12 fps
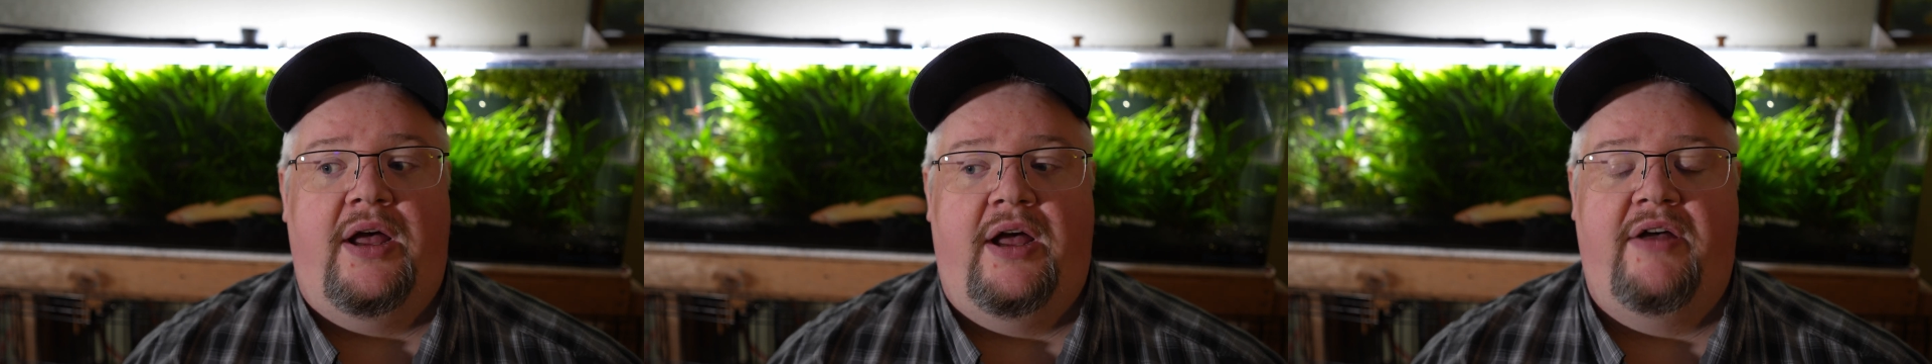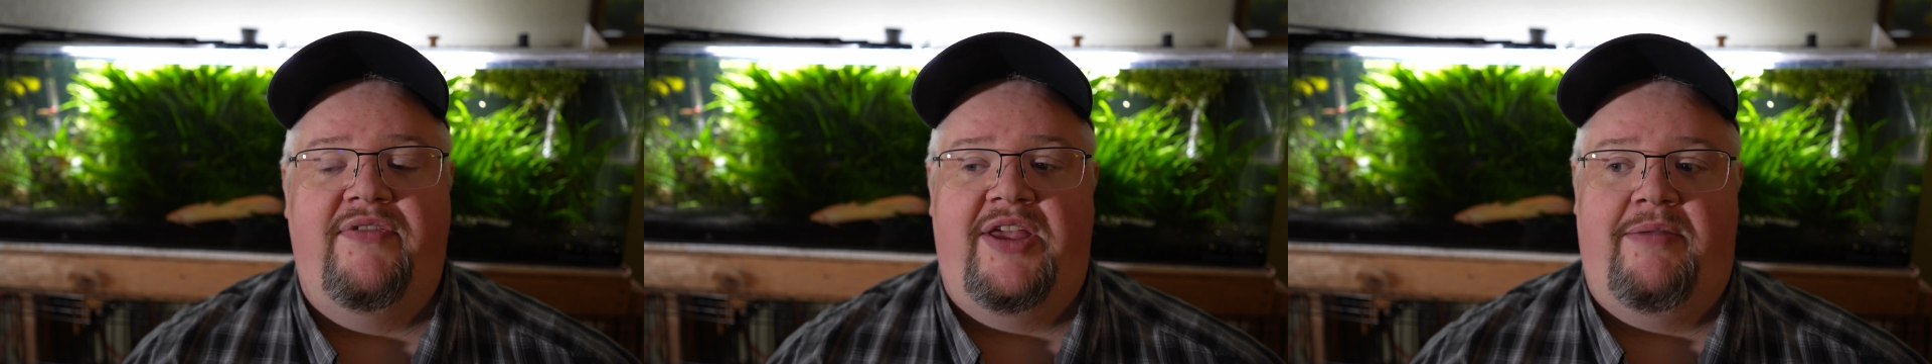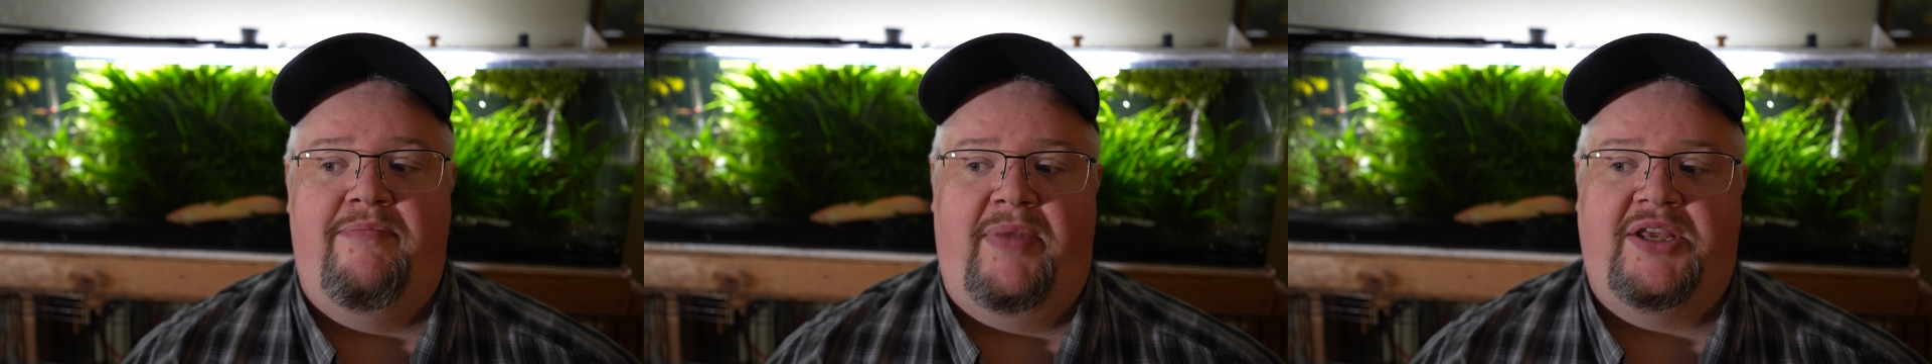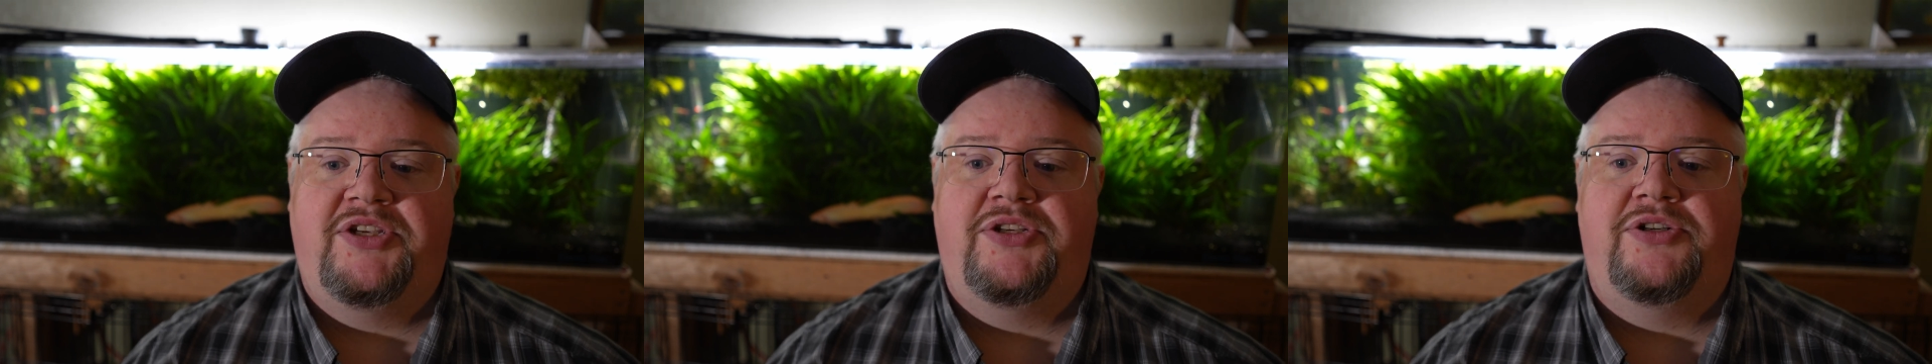of a
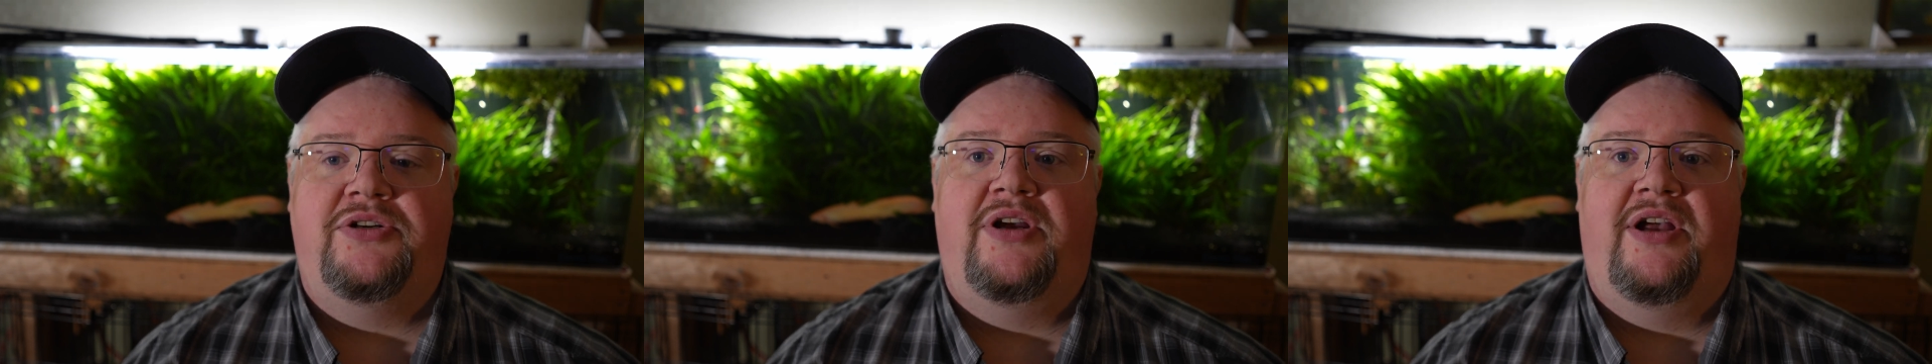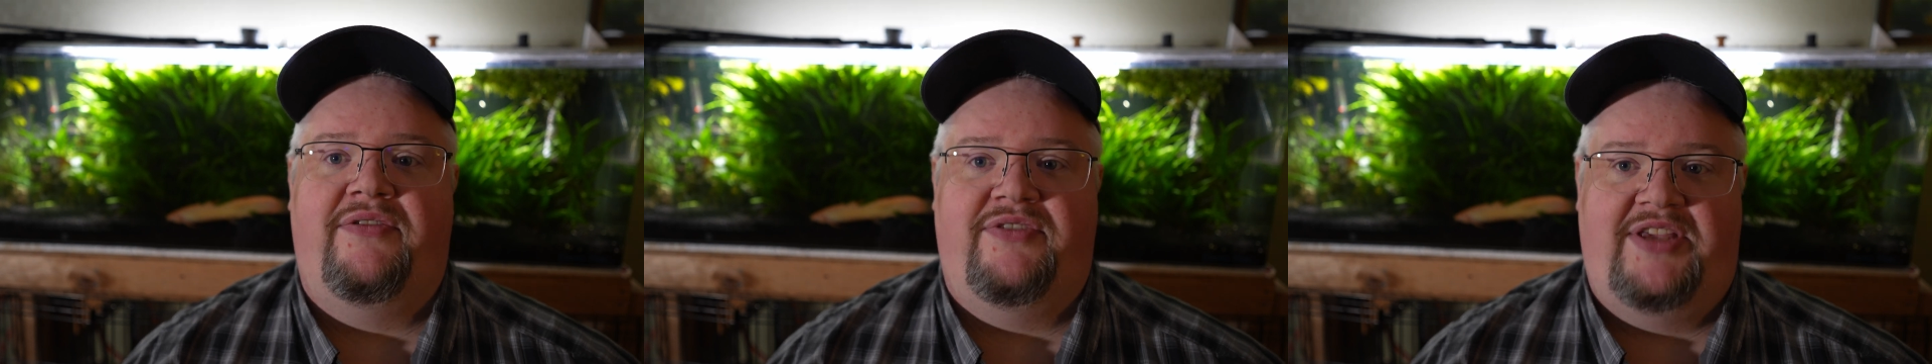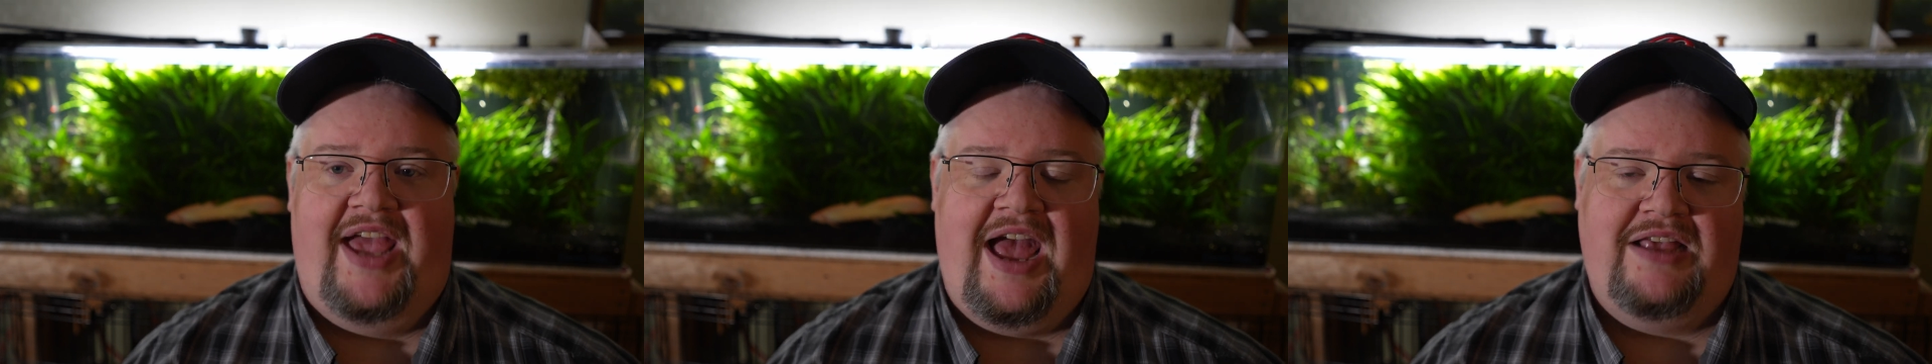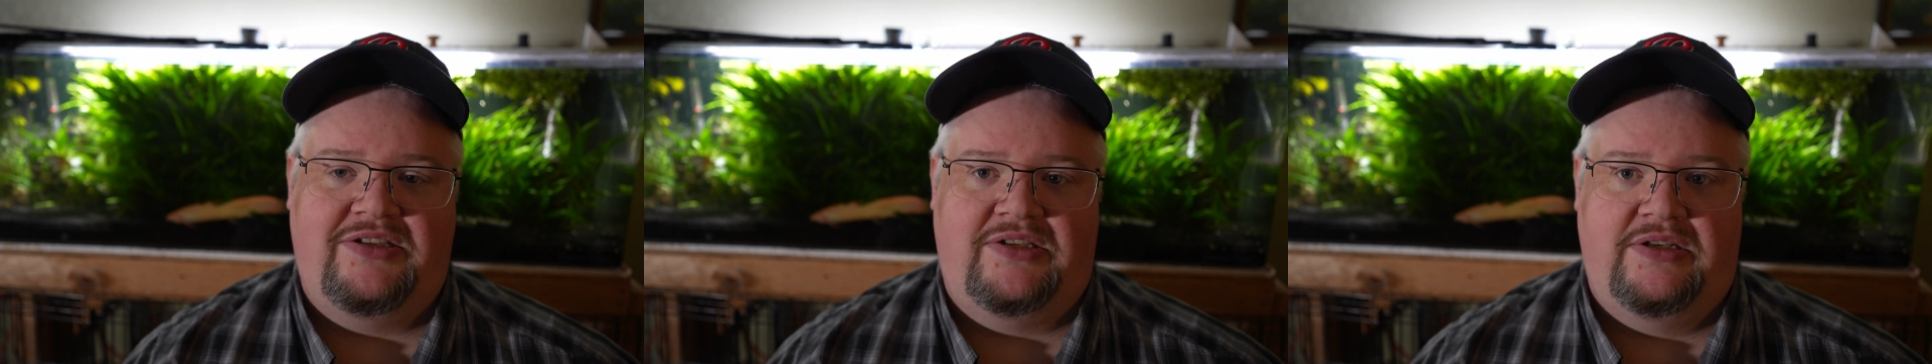mixture of
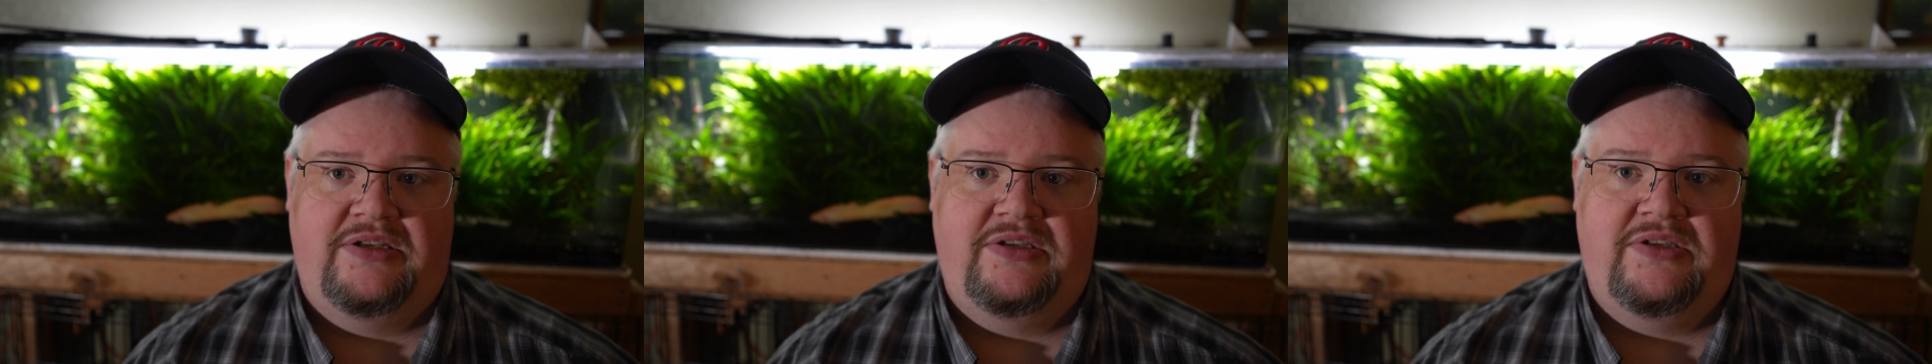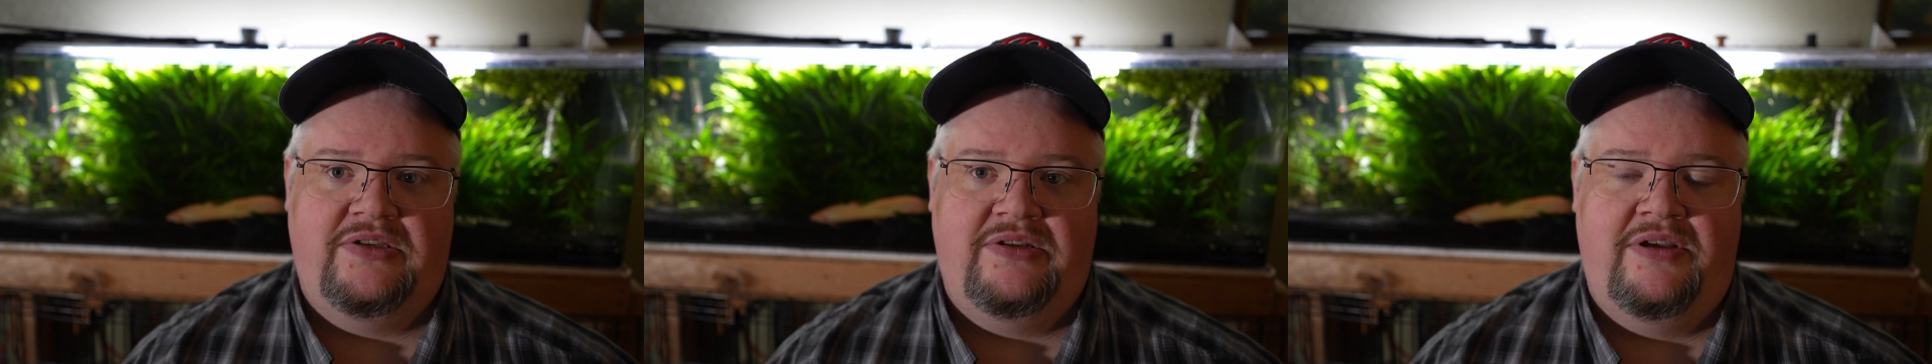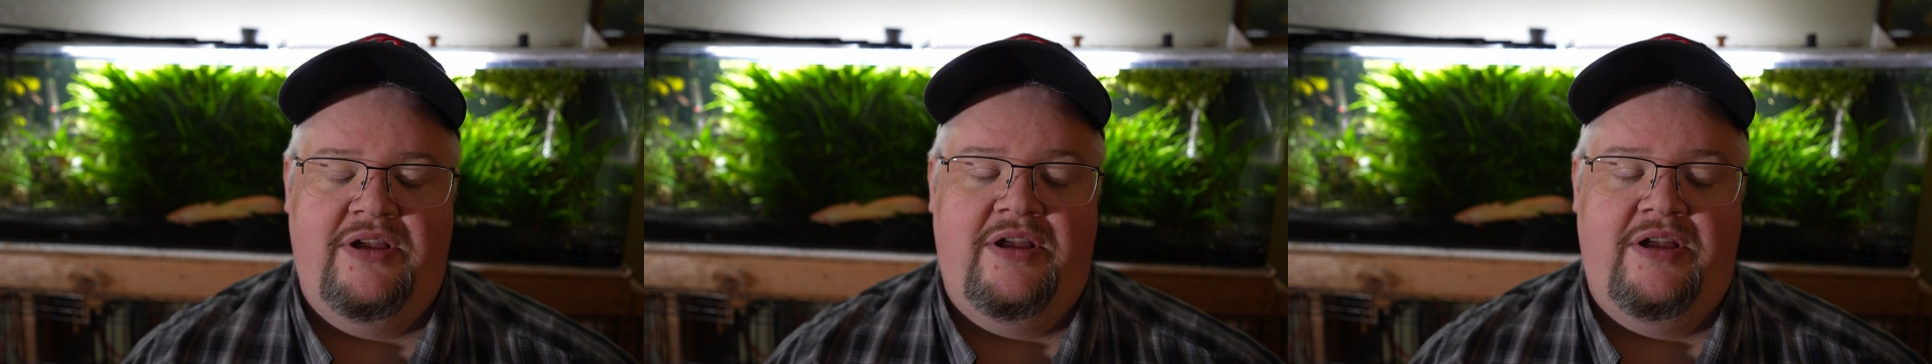gases